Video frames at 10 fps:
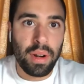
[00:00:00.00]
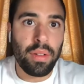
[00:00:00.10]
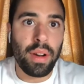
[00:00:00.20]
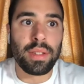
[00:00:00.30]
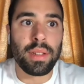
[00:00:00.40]

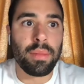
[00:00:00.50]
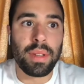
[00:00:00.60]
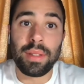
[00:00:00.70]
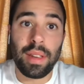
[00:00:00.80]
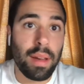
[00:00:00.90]
progress them.
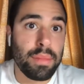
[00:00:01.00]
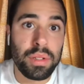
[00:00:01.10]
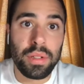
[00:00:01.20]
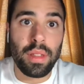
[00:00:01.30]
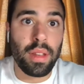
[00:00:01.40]
He's like, I'm
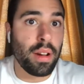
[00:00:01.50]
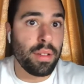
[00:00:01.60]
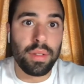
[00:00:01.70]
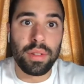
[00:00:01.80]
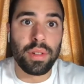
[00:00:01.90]
just in there, I
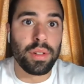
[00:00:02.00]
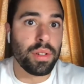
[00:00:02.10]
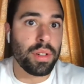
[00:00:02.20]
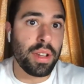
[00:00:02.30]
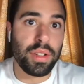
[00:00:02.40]
do the
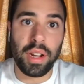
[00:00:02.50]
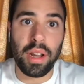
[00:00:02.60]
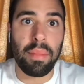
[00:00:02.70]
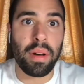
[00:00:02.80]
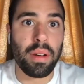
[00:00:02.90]
surgery, and I check
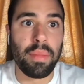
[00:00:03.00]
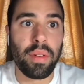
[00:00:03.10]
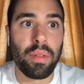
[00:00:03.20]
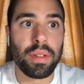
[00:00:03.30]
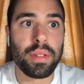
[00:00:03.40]
up on them
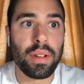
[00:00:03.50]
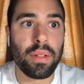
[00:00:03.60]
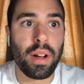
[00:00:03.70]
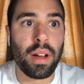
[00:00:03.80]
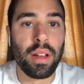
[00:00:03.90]
every once in a
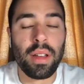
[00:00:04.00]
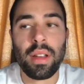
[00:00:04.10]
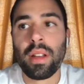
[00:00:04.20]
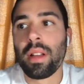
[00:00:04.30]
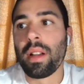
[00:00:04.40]
while.
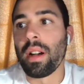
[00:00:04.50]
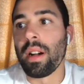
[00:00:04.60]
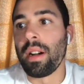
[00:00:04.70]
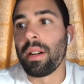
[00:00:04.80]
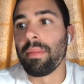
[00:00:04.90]

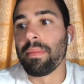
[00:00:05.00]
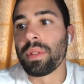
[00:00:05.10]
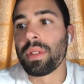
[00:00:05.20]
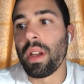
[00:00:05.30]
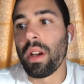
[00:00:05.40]

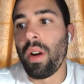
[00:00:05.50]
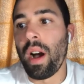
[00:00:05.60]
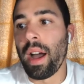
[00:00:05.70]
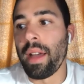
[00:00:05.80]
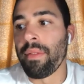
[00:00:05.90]
So
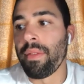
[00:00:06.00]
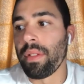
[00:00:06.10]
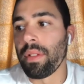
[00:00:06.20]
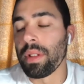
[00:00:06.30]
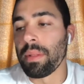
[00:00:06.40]
I
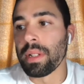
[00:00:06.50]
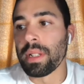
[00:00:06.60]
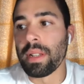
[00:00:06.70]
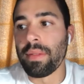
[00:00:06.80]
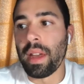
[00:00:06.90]
fully
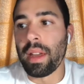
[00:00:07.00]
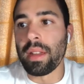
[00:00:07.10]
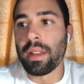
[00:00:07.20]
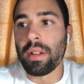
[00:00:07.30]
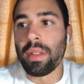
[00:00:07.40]
believe that,
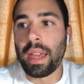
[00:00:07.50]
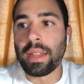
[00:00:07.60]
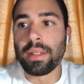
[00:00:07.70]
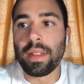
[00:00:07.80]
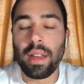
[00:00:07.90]
the
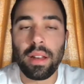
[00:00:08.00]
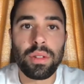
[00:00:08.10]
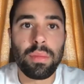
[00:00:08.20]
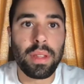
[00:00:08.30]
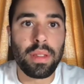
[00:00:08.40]
ACL
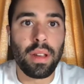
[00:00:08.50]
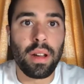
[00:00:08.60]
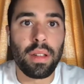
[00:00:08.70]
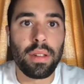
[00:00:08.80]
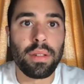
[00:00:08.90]
should be
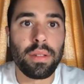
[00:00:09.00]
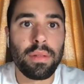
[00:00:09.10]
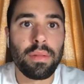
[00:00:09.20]
done and,